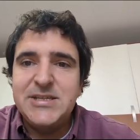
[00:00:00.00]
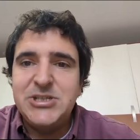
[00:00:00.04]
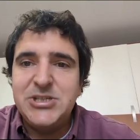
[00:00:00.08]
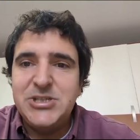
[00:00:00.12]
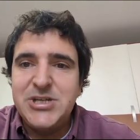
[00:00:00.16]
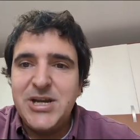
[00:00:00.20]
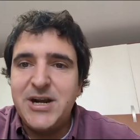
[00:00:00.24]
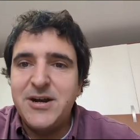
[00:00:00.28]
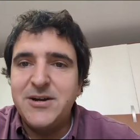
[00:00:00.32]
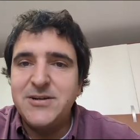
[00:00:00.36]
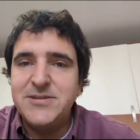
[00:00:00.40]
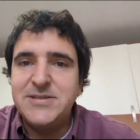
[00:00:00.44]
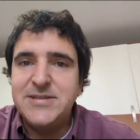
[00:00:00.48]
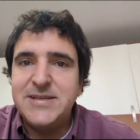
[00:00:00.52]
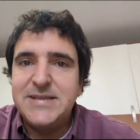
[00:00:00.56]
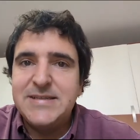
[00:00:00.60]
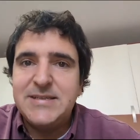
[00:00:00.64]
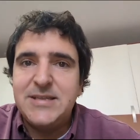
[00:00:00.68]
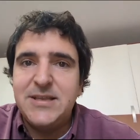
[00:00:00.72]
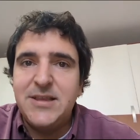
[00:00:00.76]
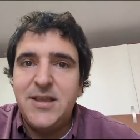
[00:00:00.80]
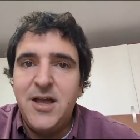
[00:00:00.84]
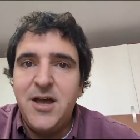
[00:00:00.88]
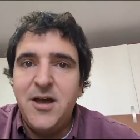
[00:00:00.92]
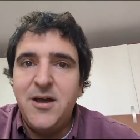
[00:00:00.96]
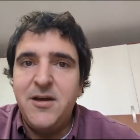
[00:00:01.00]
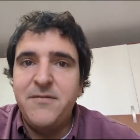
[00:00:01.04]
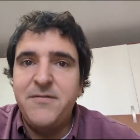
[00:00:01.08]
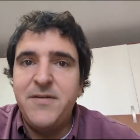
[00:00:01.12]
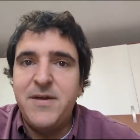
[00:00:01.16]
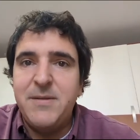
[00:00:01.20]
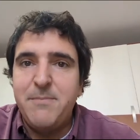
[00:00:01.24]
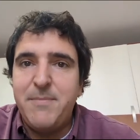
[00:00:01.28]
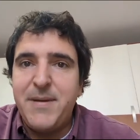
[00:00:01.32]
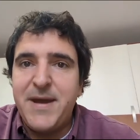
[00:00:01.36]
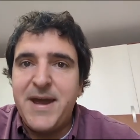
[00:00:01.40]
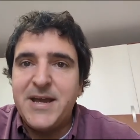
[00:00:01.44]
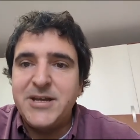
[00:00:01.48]
shares this love
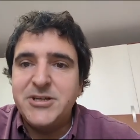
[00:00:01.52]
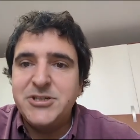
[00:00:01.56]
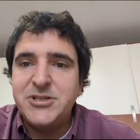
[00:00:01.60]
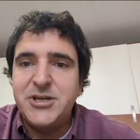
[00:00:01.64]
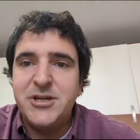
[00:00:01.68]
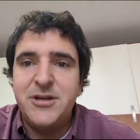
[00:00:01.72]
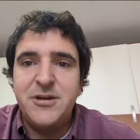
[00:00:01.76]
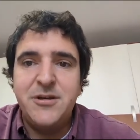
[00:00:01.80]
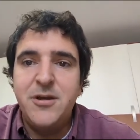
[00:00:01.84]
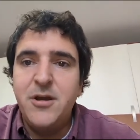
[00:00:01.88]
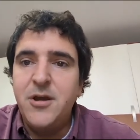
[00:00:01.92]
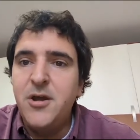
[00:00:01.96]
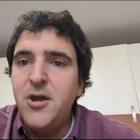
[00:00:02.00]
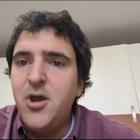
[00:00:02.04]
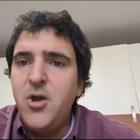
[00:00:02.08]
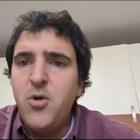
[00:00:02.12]
and passion